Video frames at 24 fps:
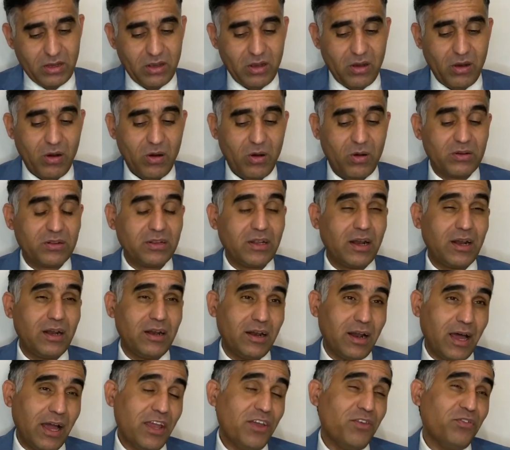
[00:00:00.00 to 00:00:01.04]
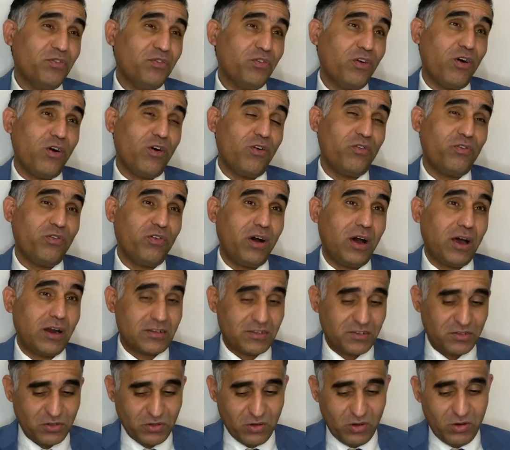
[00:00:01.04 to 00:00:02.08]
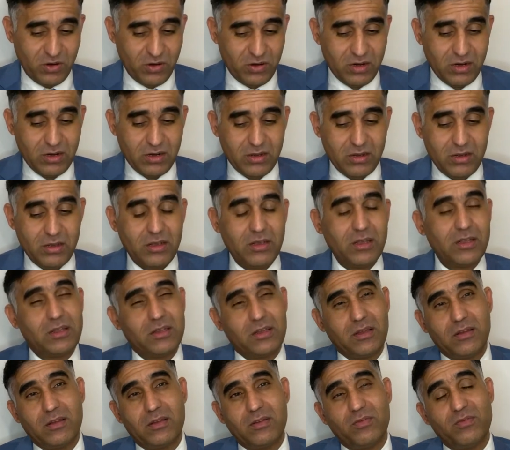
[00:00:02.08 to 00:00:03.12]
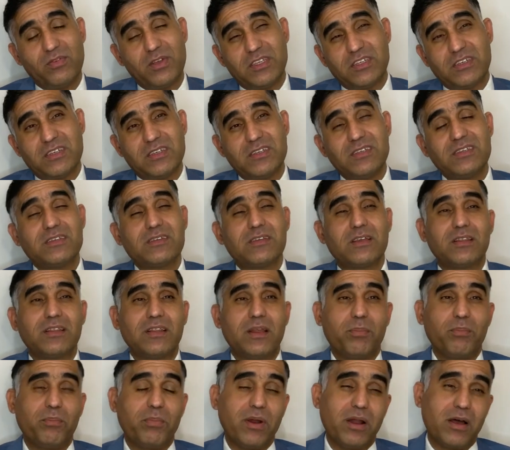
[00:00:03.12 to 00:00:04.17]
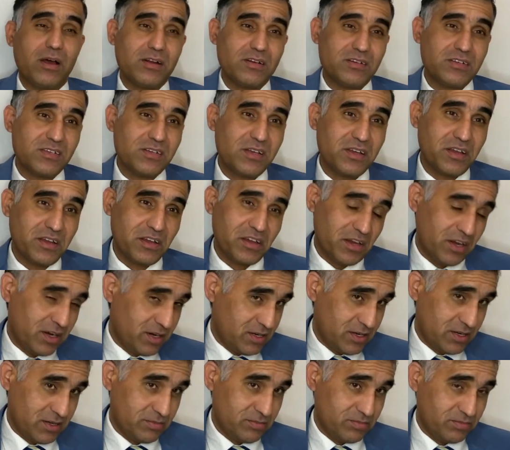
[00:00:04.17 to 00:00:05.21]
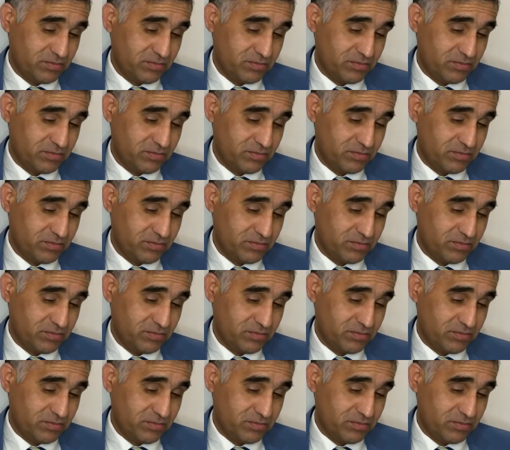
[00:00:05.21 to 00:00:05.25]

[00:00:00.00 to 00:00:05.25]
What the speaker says: or the life of our soul, which is the plant kingdom?